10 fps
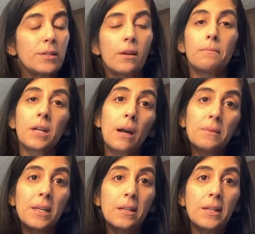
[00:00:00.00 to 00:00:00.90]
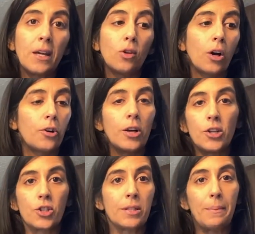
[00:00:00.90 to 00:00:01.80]
Sometimes it can take longer. It
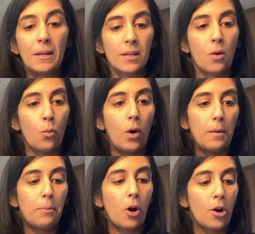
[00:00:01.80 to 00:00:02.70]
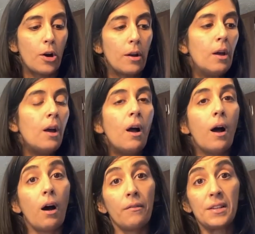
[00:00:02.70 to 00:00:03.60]
just depends on what part
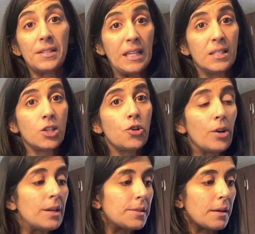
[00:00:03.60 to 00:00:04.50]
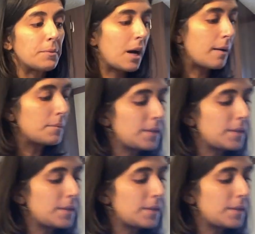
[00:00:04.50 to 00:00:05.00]
of the season you're in. Sometimes,